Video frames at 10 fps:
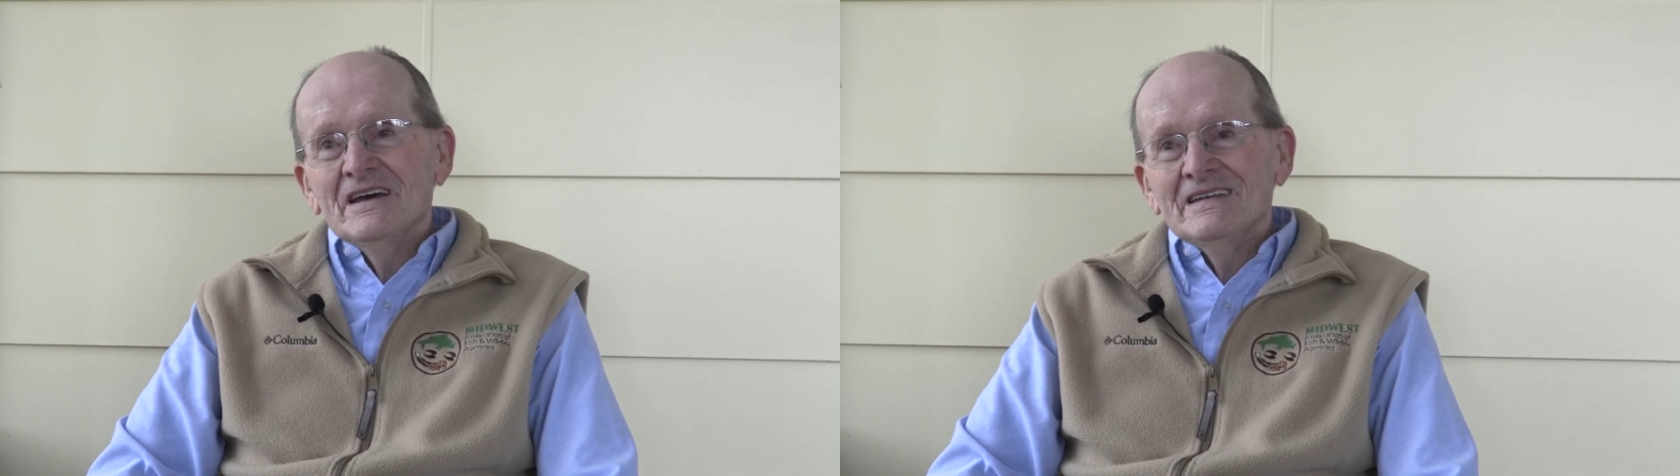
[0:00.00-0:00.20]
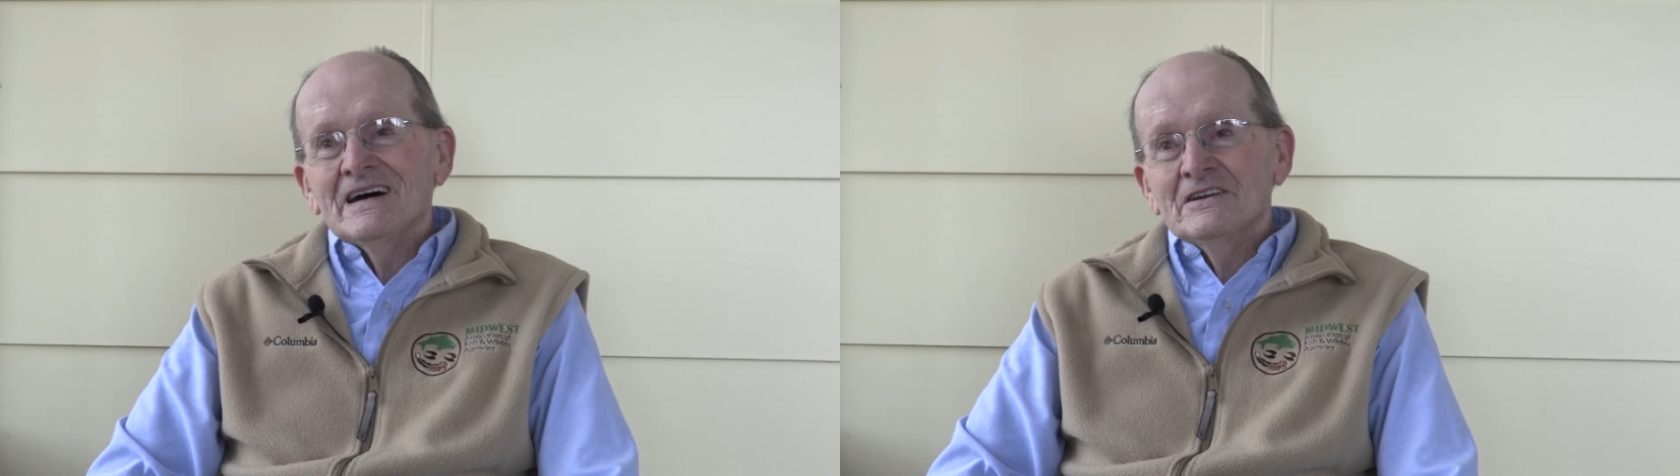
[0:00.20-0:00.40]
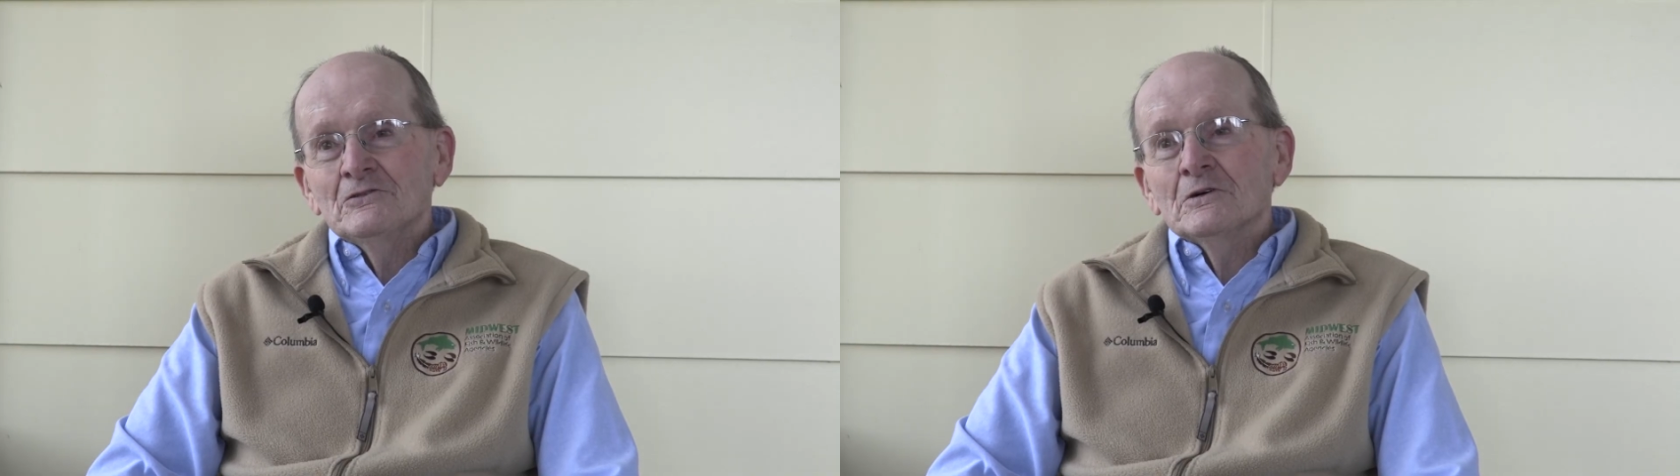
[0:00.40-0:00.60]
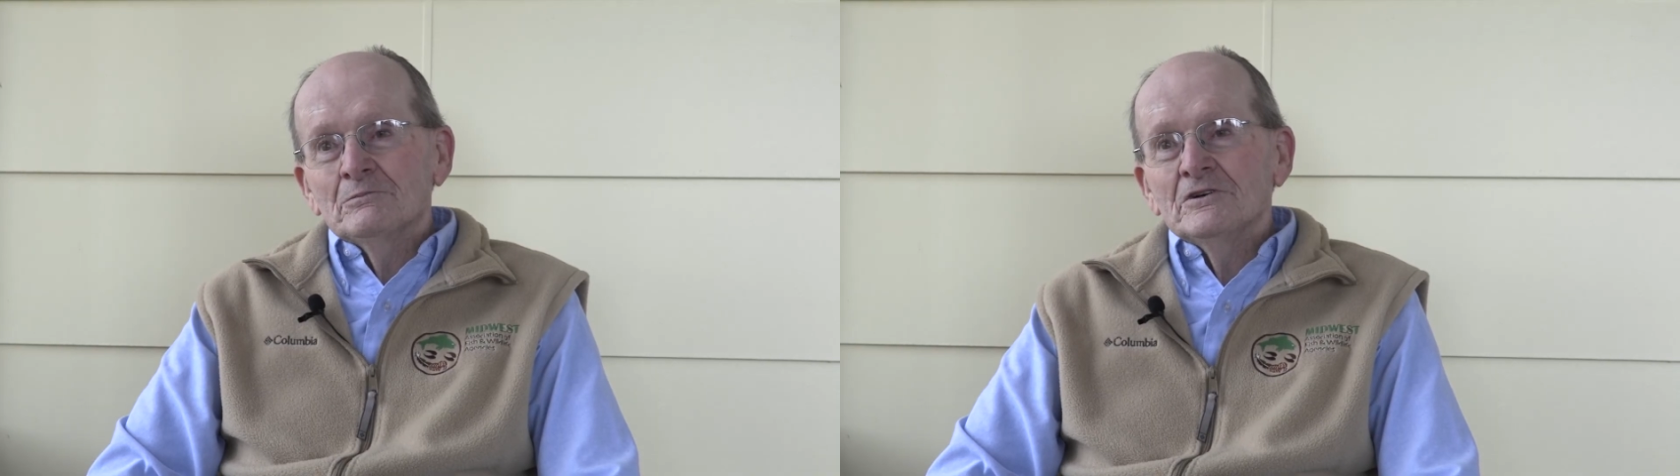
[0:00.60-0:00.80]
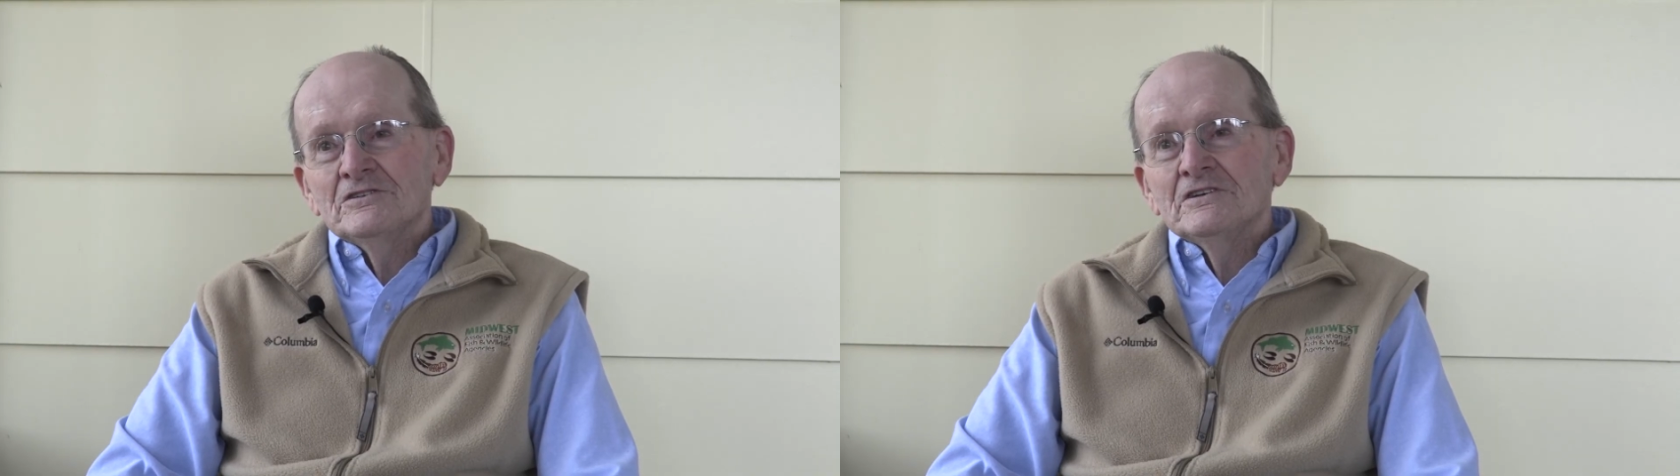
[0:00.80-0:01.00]
and I do
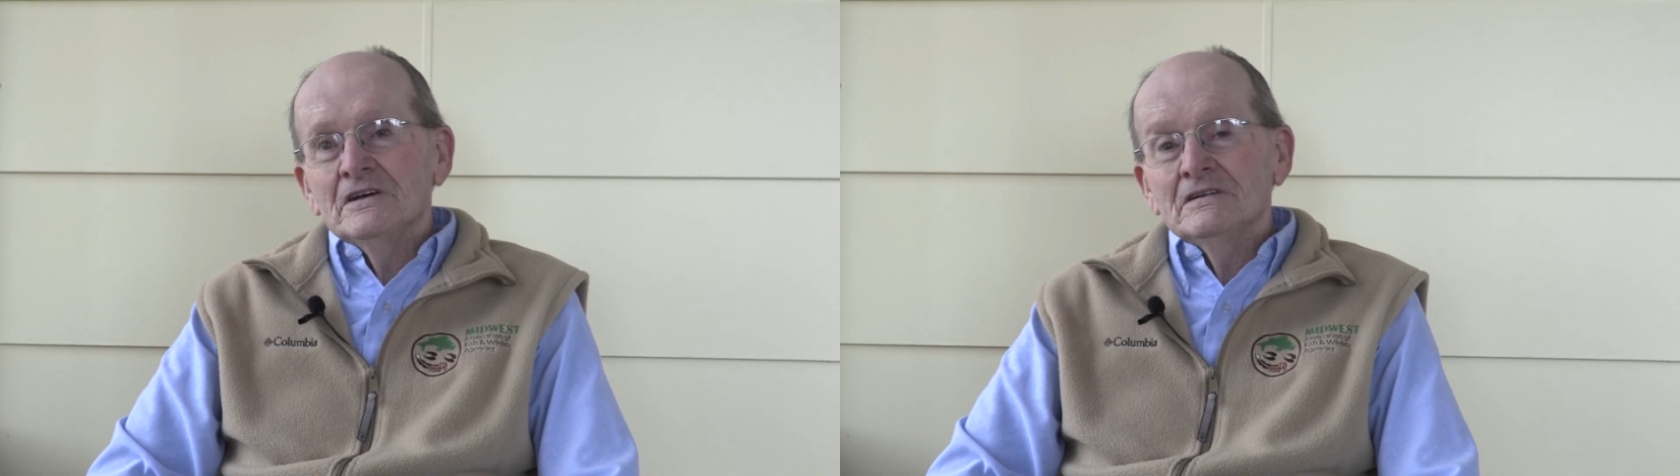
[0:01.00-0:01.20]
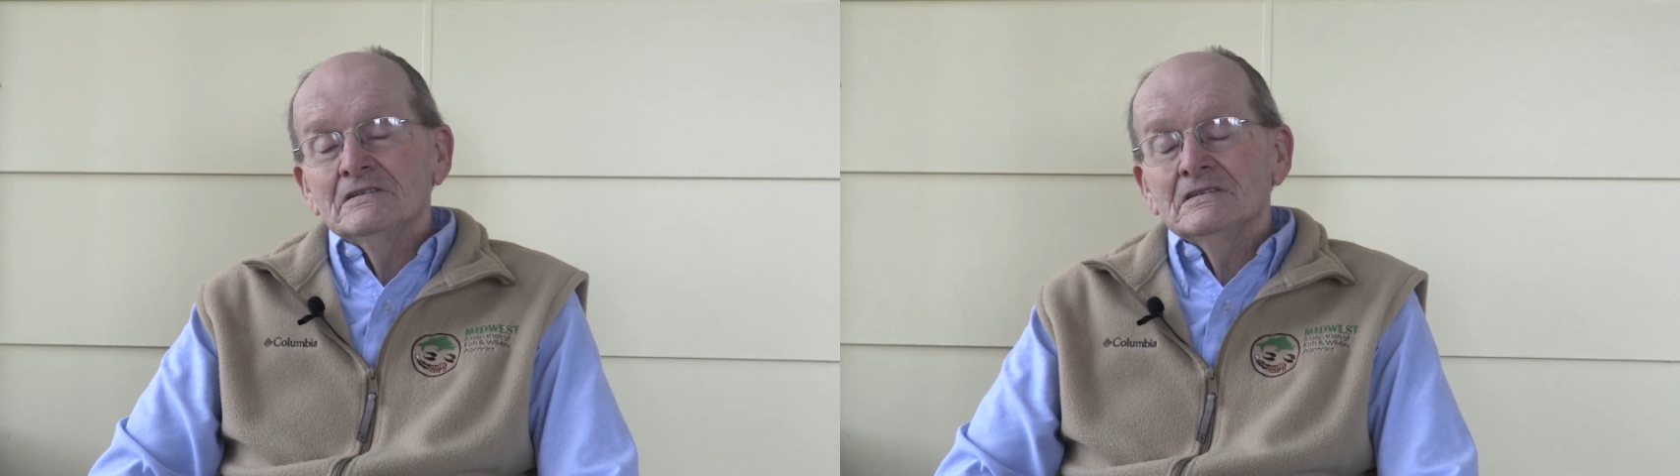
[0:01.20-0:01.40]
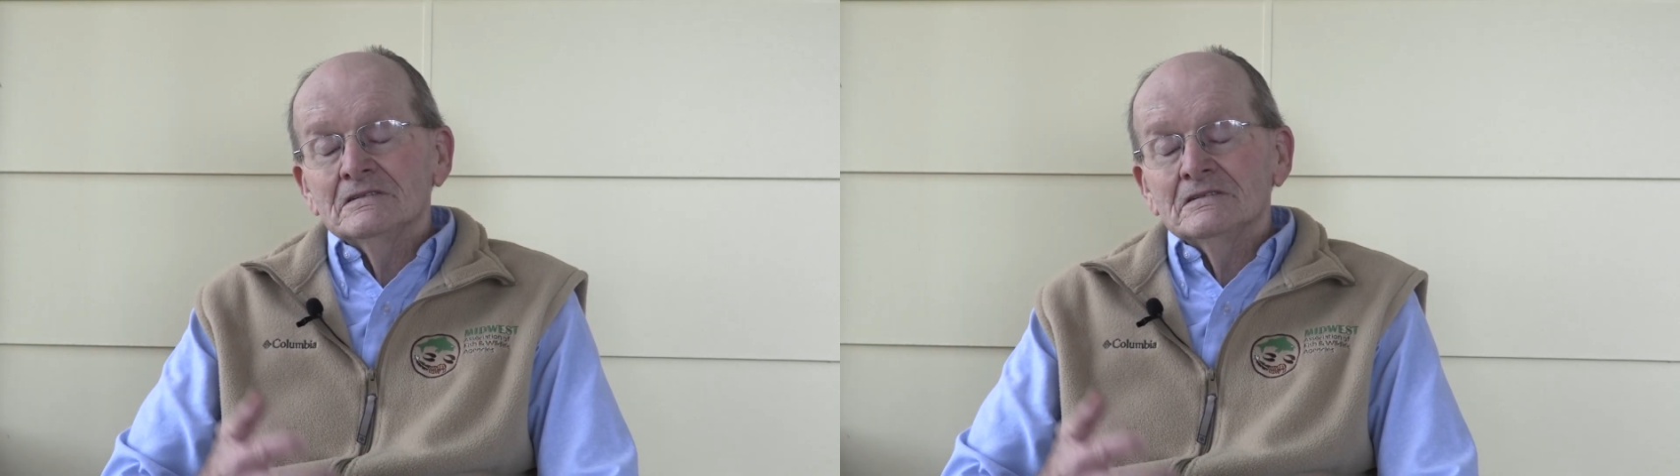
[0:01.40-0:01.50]
appreciate it,